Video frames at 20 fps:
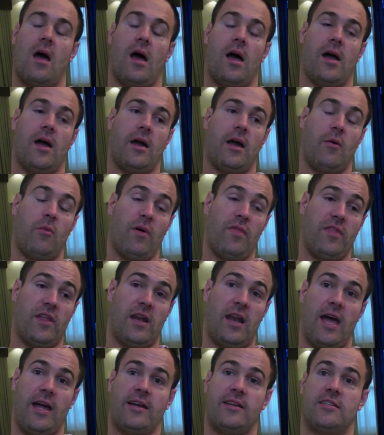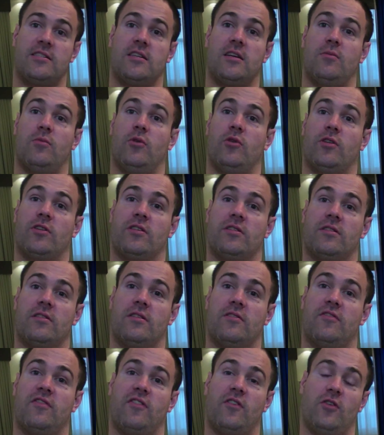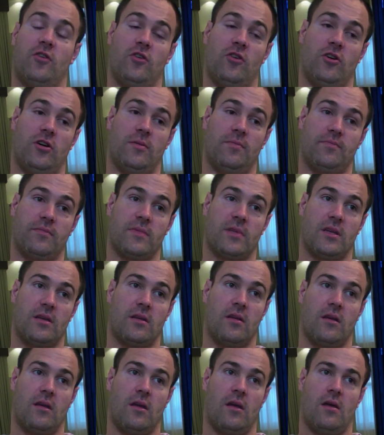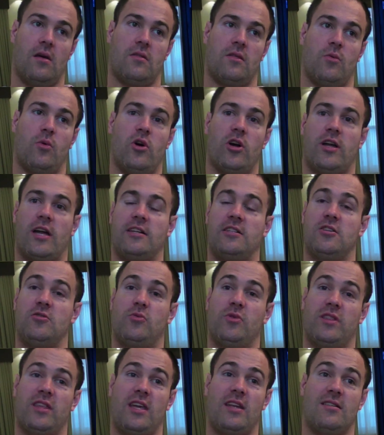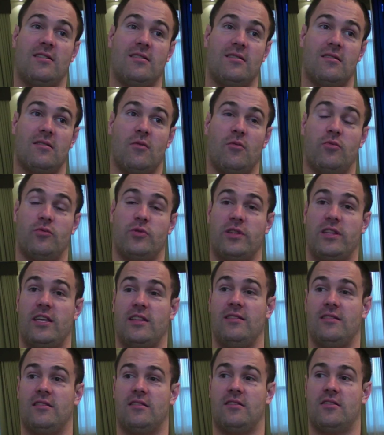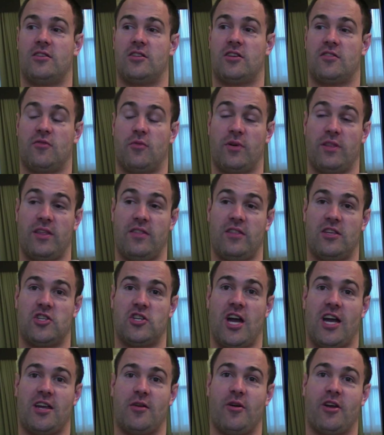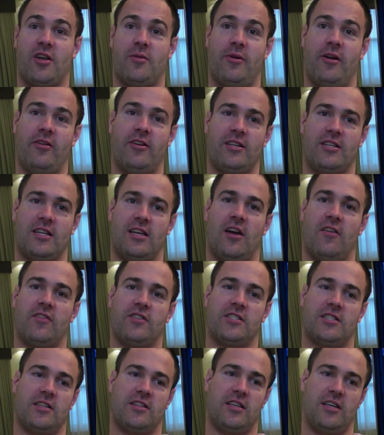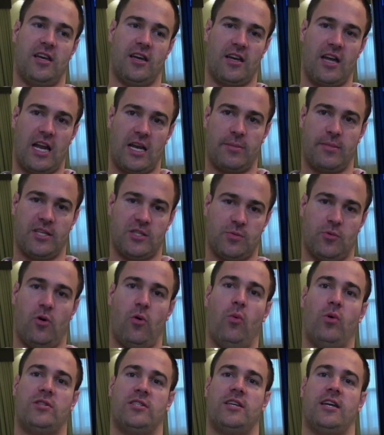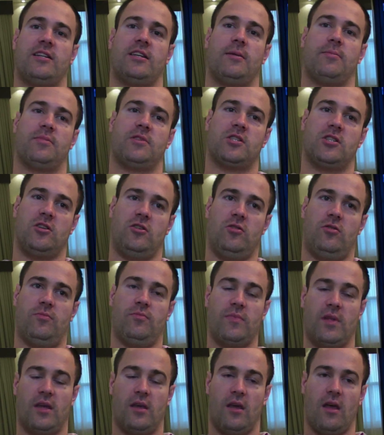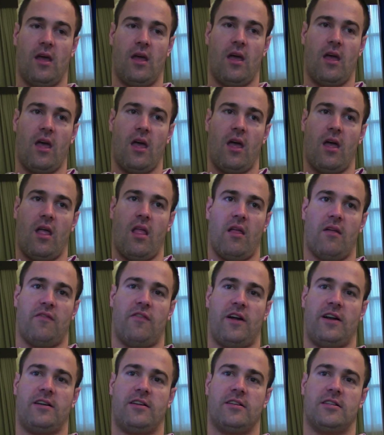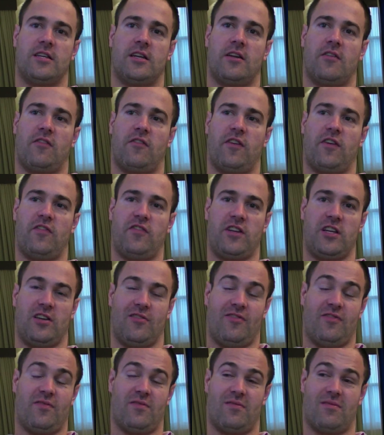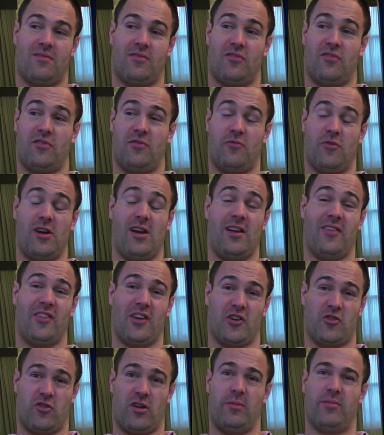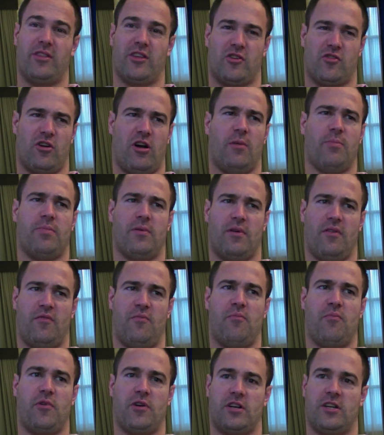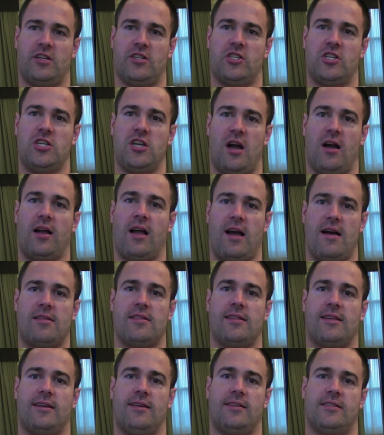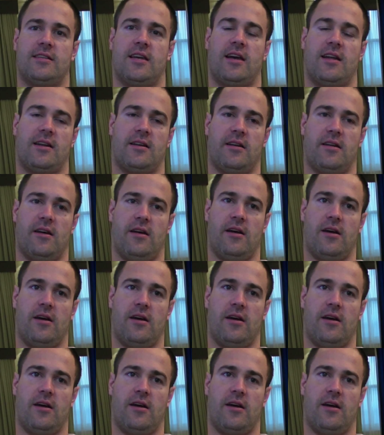I won the Legacy Award for the work I do within the Jaguar community. Obviously, the Academy of Sport was set up to fund, you know, 50 of really the cream of the crop of British young athletes, and